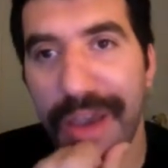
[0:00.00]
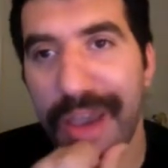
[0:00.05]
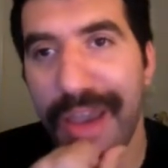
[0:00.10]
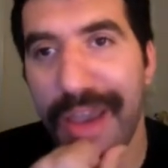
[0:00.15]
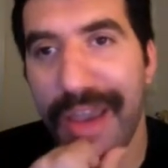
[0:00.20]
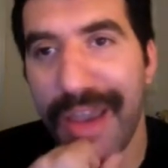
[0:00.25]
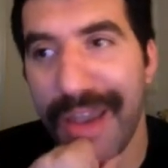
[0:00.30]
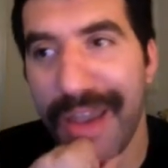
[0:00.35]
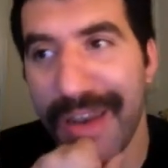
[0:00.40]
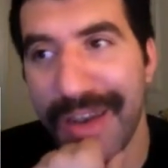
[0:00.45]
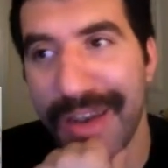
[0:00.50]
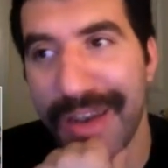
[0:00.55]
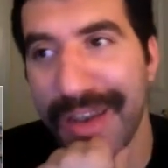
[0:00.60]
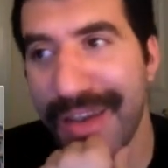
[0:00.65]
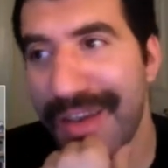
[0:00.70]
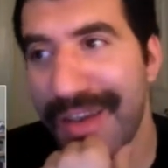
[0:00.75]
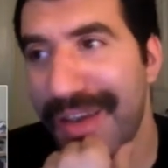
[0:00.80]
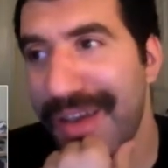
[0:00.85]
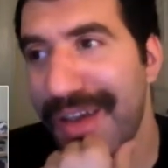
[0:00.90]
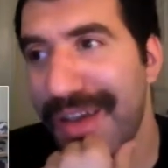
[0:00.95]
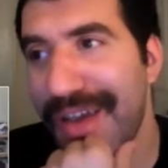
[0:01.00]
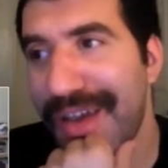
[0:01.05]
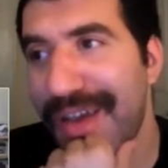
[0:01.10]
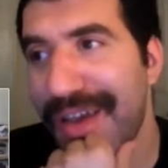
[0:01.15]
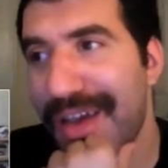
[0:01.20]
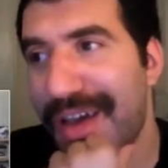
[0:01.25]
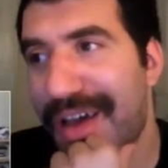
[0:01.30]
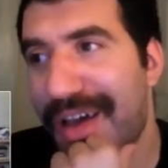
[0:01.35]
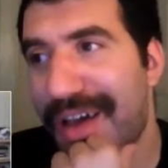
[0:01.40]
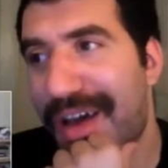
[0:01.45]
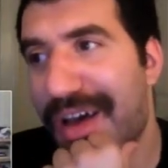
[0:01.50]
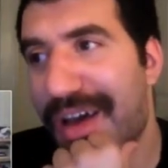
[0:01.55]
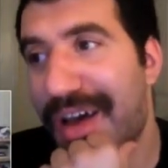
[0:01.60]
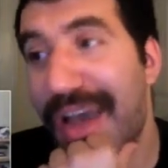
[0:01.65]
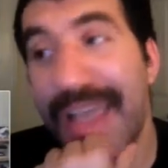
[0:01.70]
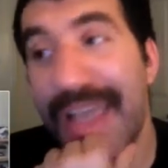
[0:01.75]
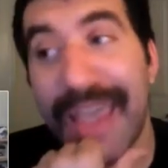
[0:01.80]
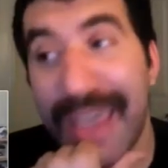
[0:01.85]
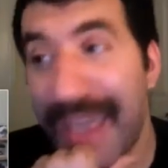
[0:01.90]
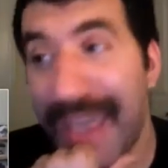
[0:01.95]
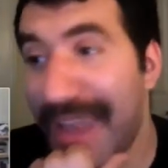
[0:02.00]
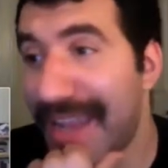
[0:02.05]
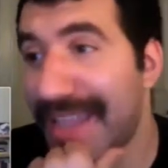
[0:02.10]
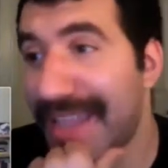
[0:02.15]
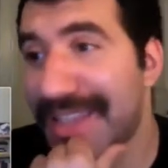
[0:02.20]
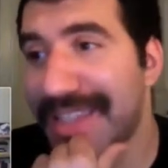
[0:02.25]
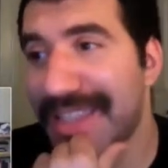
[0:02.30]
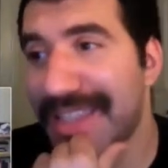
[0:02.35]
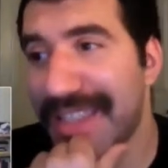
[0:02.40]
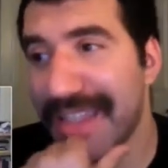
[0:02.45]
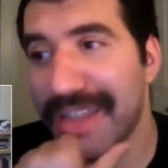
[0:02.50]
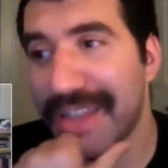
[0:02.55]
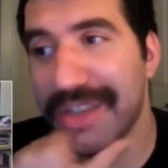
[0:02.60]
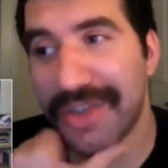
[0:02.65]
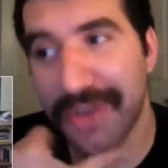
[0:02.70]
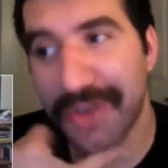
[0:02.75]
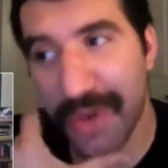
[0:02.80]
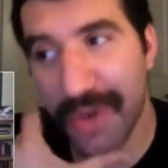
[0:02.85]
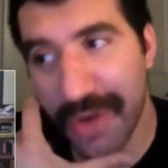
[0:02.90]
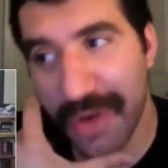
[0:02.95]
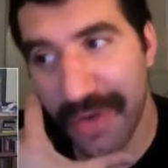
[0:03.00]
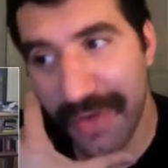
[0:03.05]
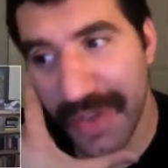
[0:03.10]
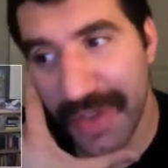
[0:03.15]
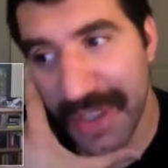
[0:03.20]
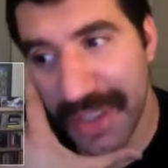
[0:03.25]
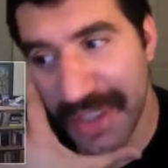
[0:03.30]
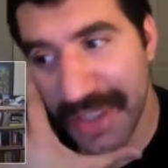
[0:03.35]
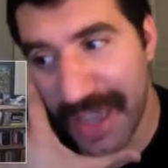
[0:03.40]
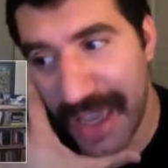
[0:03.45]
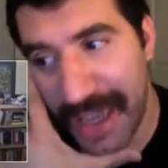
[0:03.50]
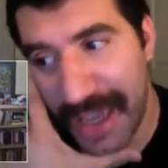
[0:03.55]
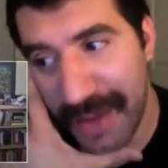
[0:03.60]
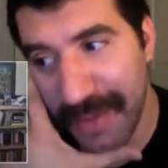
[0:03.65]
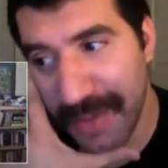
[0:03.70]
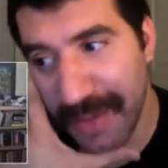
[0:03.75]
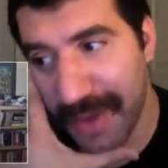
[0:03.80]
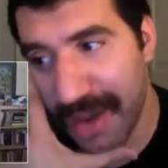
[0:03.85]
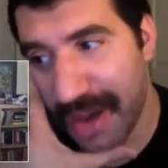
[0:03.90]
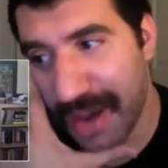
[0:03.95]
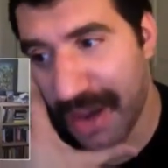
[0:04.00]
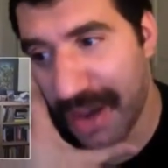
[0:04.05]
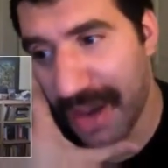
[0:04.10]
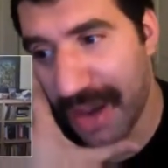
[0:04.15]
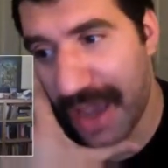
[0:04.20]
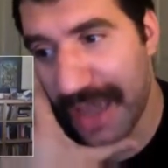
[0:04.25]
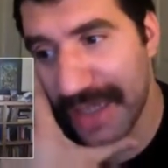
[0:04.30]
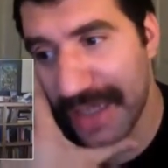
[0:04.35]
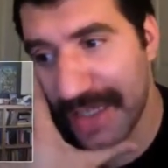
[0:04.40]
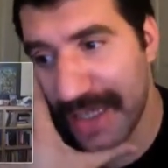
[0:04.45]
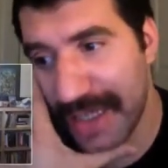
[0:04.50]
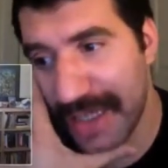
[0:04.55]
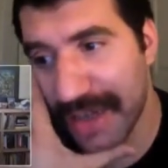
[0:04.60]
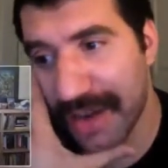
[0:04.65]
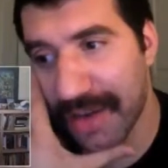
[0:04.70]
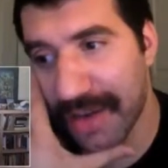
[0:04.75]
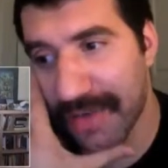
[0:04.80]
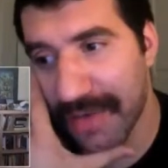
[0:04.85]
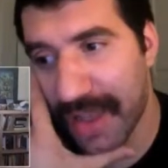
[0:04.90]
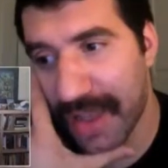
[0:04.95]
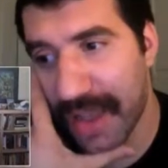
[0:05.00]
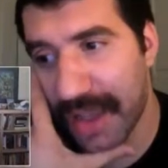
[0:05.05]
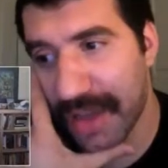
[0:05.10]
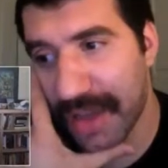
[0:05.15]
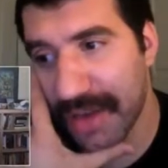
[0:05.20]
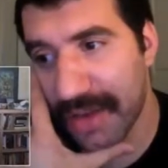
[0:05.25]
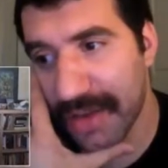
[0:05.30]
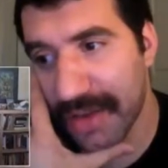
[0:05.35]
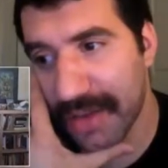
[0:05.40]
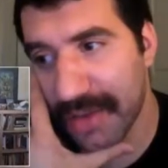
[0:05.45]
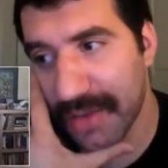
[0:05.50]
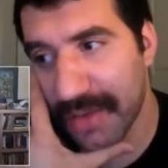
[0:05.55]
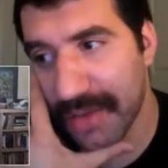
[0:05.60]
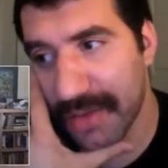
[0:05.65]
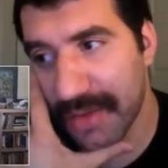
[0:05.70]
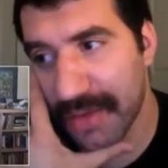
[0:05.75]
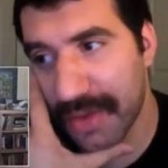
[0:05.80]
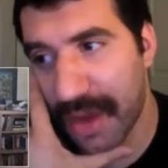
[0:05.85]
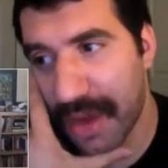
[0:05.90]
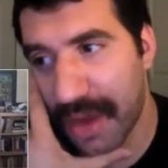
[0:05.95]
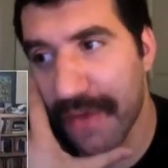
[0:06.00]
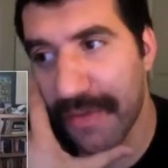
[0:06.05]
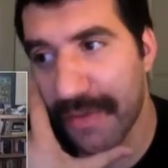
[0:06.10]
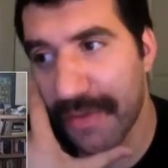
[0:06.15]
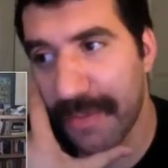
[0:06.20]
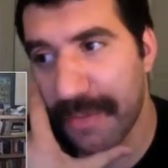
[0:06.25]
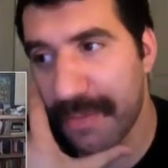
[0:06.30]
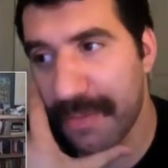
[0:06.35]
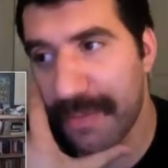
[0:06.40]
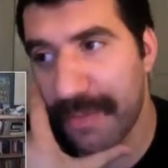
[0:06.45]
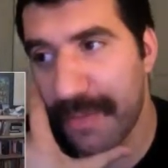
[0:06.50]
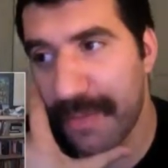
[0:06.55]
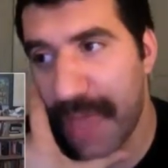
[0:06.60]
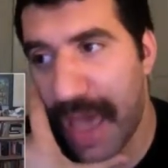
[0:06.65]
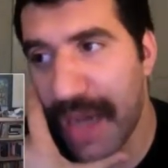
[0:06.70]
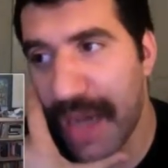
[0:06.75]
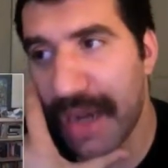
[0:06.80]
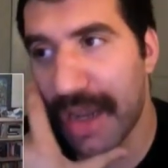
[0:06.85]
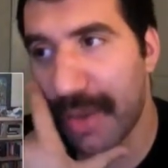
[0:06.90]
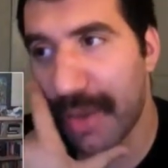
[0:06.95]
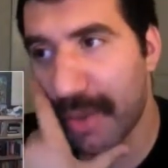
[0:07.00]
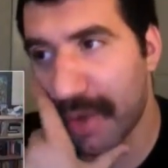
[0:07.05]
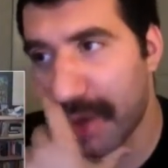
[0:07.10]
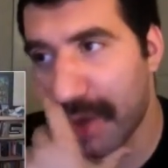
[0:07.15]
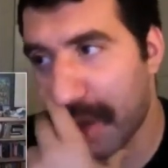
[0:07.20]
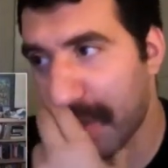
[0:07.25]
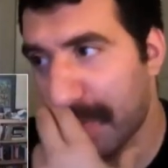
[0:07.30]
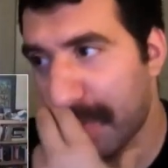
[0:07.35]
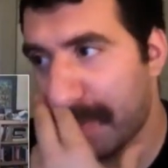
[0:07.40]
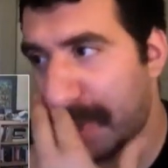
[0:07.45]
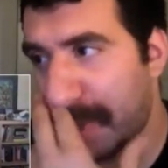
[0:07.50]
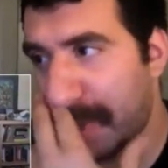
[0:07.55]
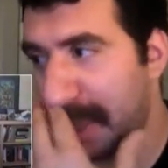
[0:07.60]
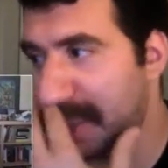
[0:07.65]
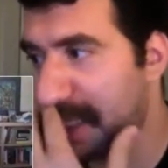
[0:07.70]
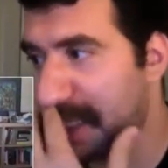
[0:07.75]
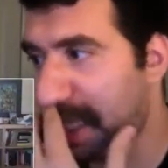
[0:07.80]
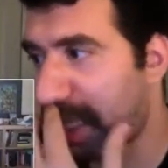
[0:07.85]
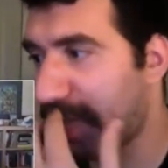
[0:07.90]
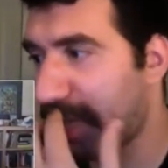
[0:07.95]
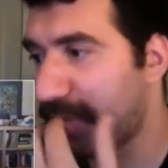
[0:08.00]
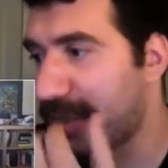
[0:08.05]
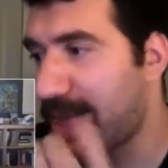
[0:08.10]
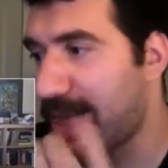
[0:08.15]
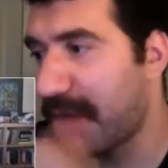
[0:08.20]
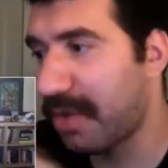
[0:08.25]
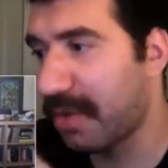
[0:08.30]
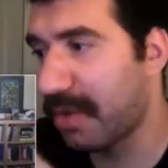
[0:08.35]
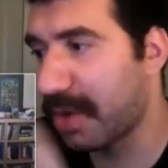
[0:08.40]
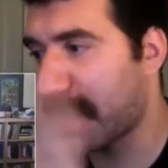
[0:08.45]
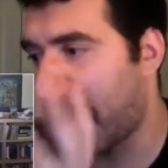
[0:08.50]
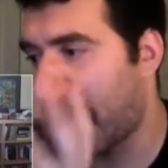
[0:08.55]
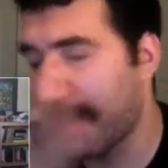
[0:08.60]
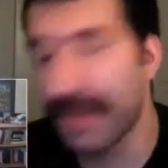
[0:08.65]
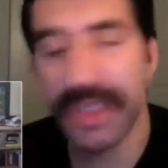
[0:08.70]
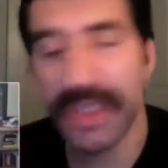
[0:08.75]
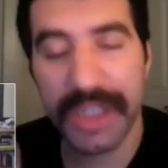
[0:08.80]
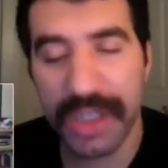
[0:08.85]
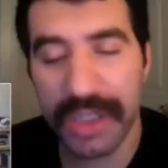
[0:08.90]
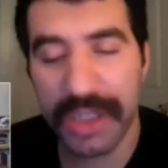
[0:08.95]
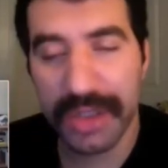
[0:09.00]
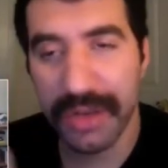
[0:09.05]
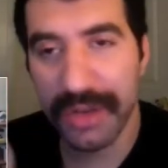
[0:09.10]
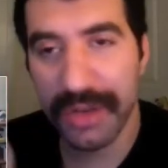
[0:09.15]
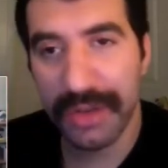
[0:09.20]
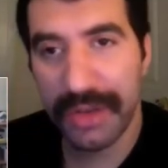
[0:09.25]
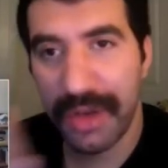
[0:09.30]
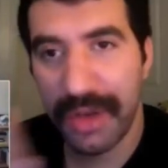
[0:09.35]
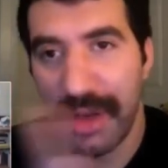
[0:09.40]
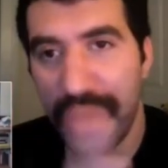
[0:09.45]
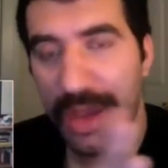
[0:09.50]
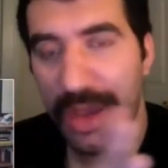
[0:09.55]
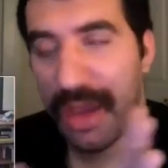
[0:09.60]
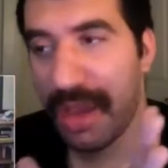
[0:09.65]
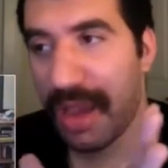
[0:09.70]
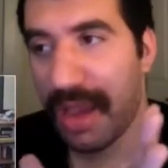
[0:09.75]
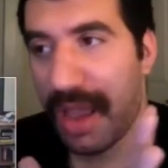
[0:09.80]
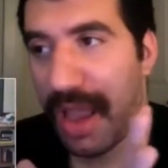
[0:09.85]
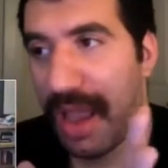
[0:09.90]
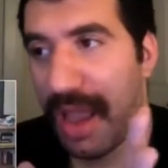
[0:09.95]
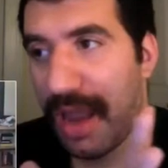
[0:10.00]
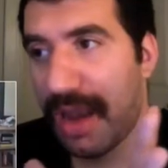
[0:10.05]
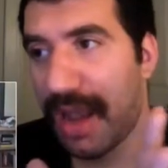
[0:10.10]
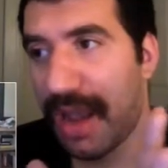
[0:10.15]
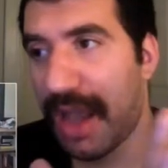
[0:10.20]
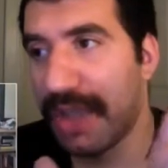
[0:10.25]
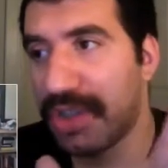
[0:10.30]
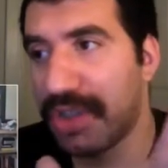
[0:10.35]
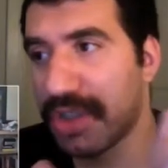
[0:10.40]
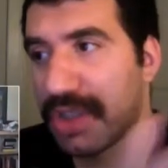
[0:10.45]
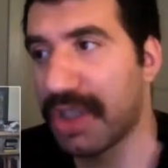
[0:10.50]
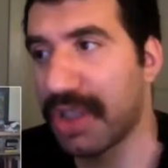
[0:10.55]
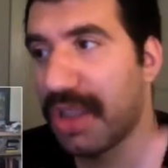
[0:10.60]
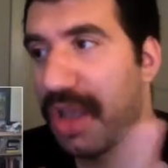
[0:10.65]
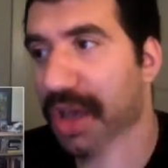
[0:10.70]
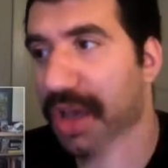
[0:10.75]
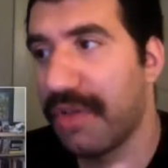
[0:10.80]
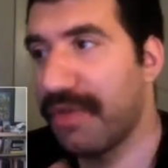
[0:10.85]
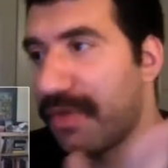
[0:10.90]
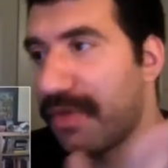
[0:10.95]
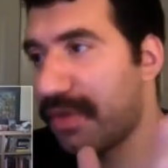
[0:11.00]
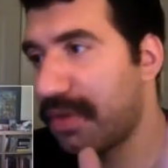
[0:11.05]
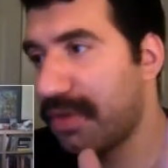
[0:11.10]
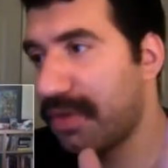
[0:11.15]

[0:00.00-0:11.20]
and uh, again, it's still sort of the same uh, idea of like of editing, where it all basically comes down to a composition, and I just love